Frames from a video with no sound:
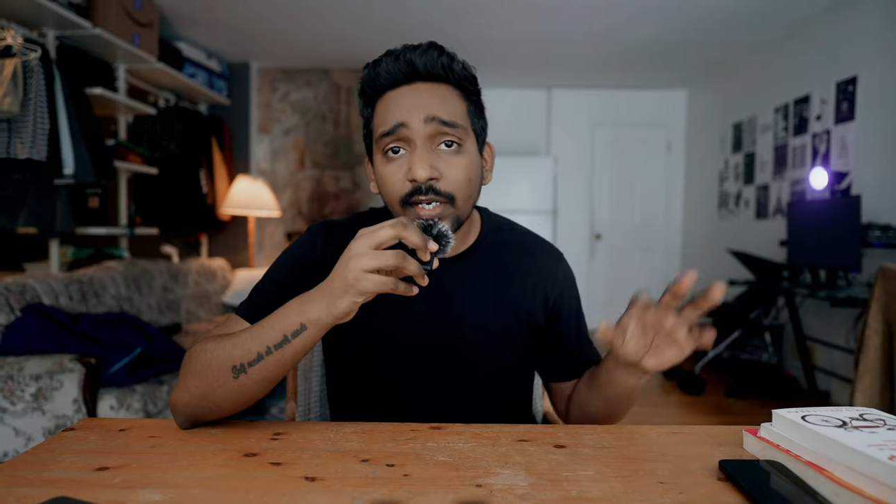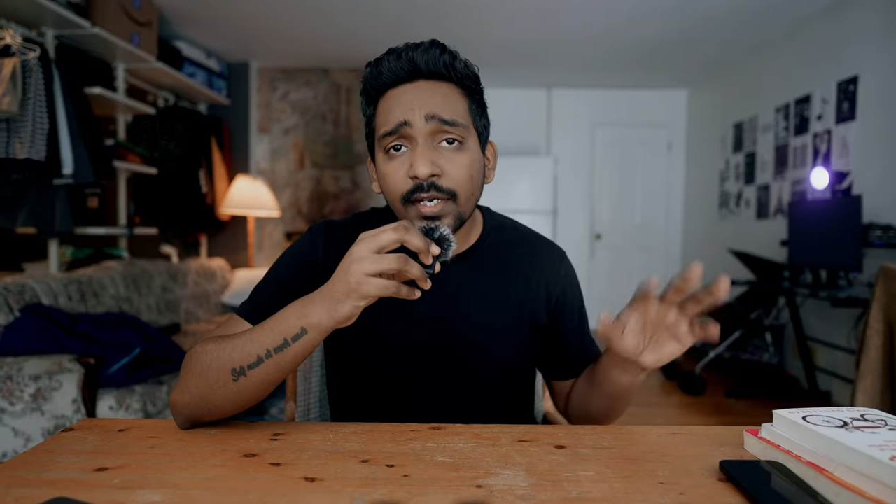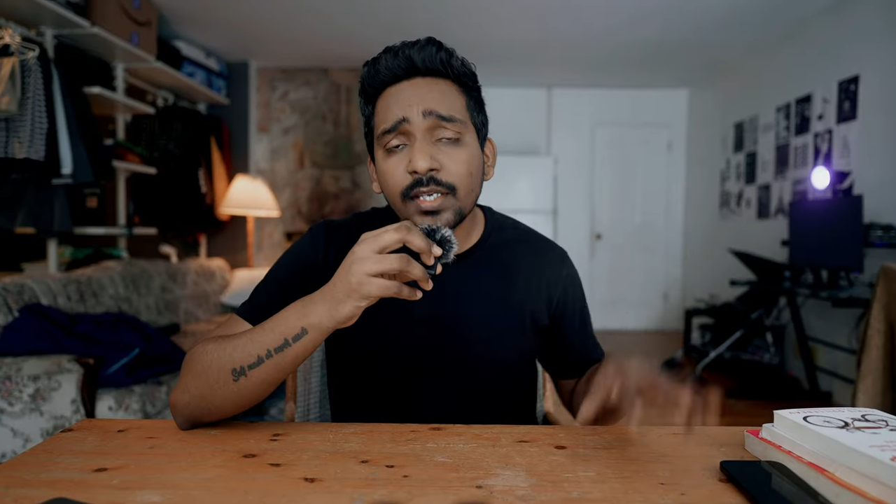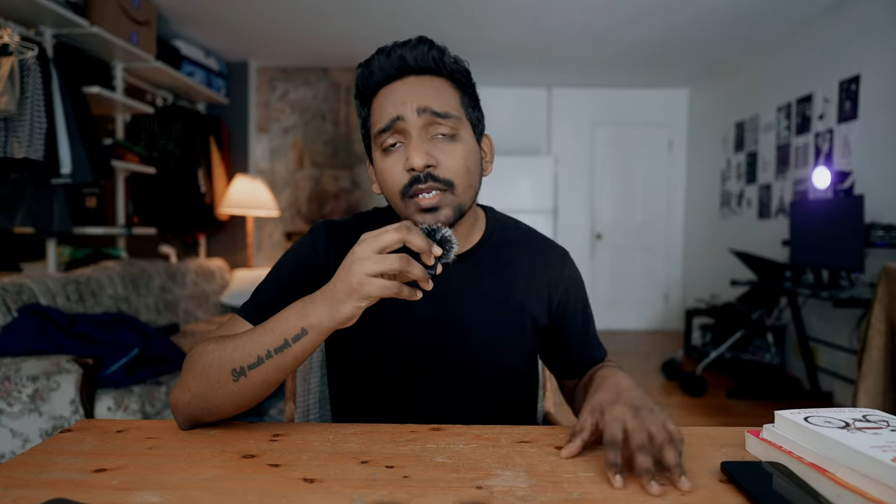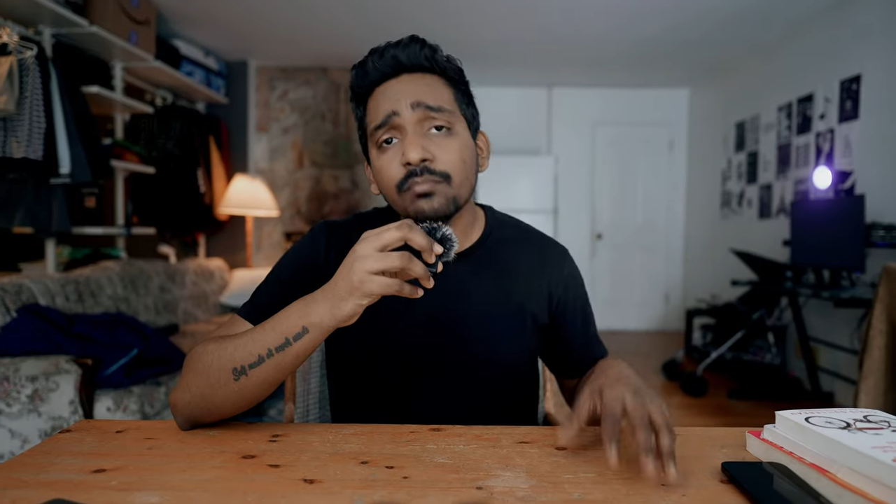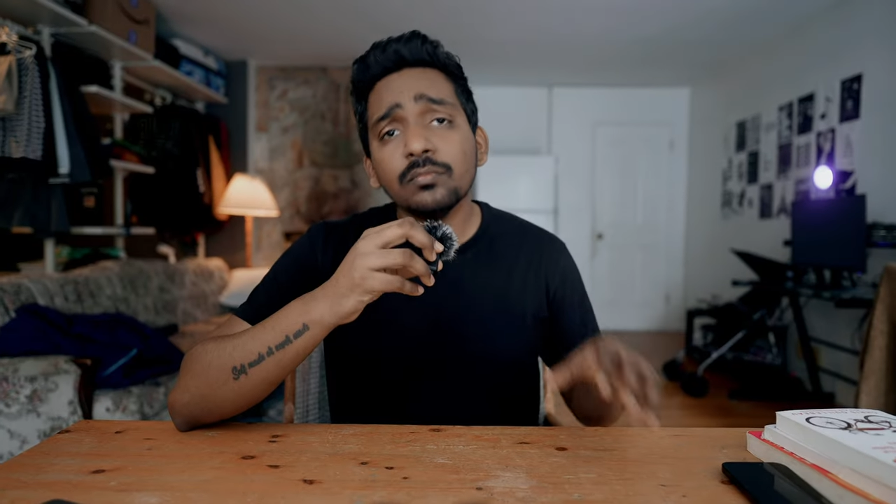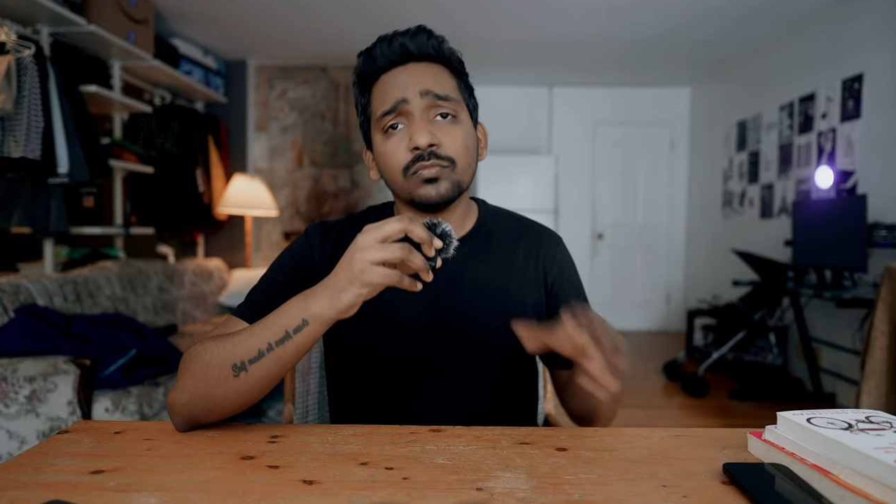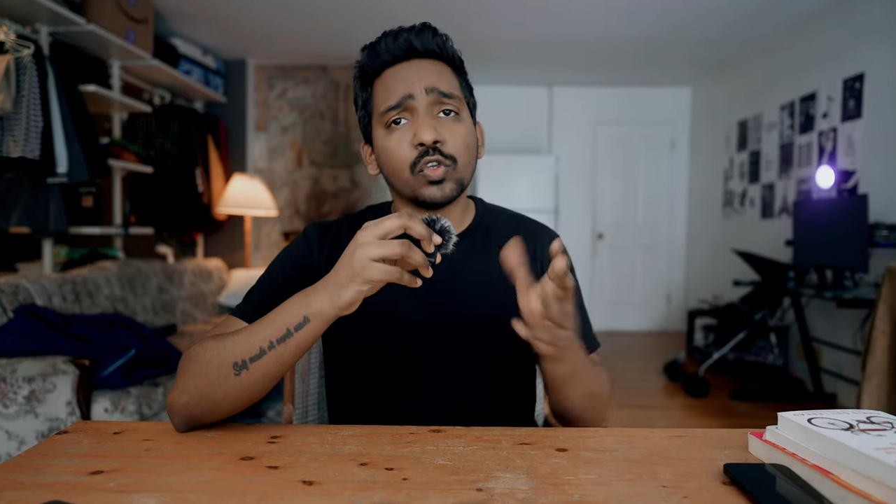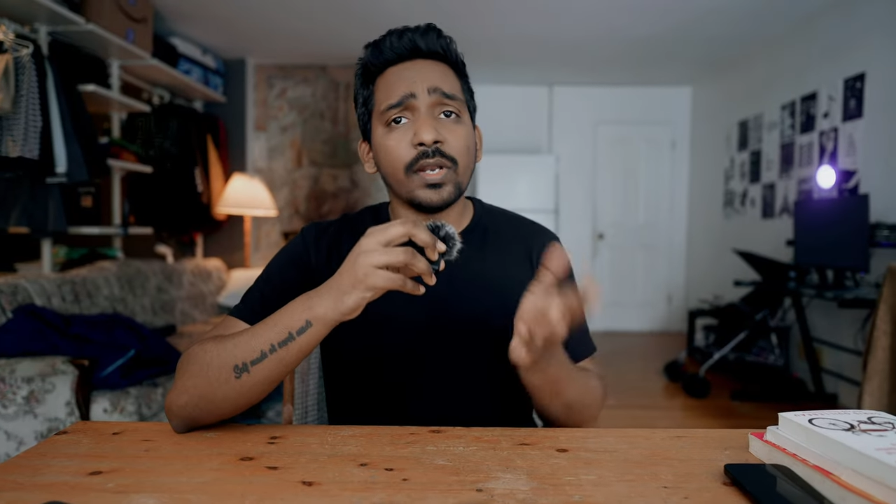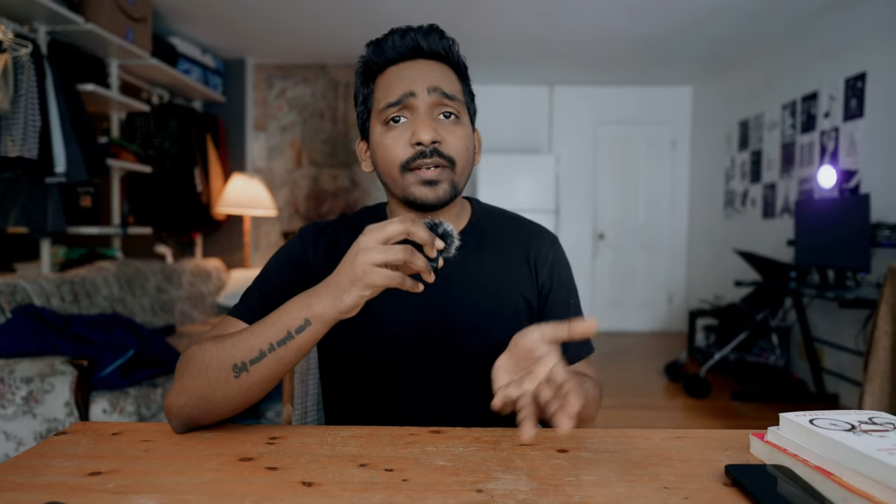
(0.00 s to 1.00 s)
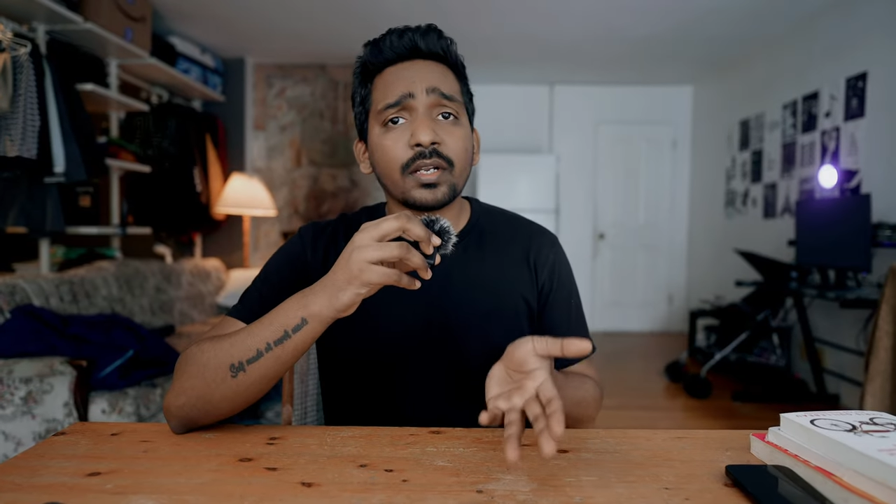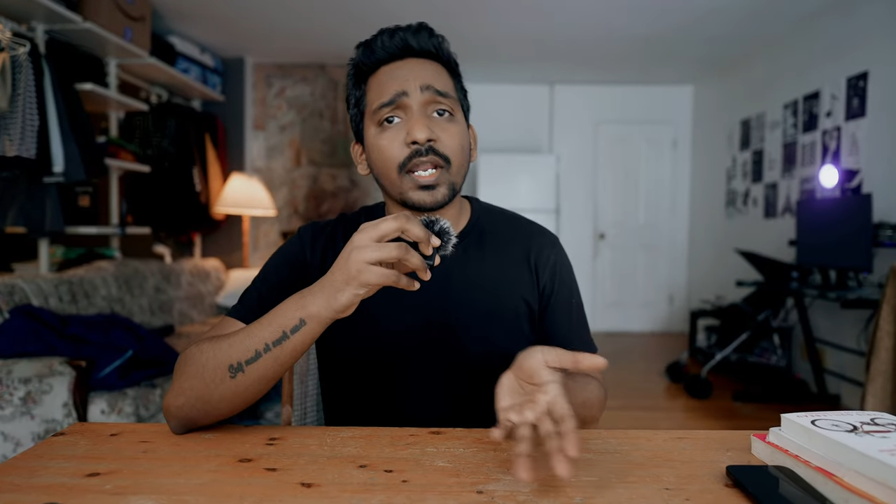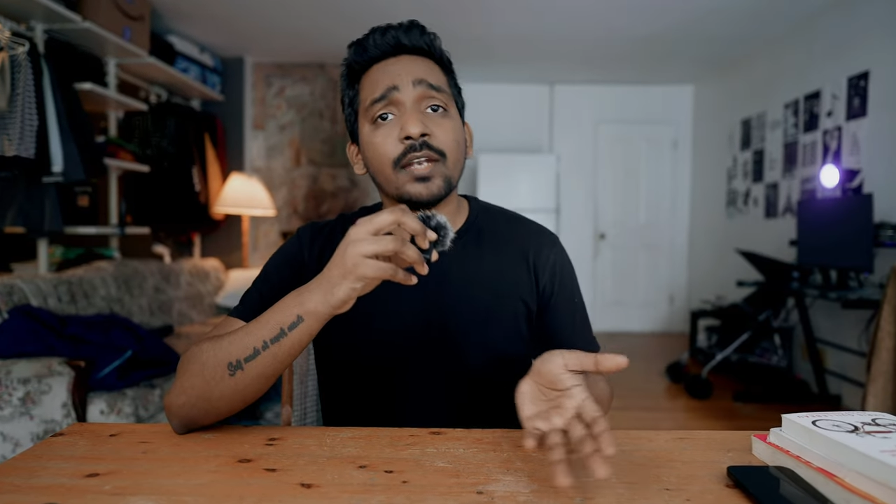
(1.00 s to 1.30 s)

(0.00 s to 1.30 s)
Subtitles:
leading him to later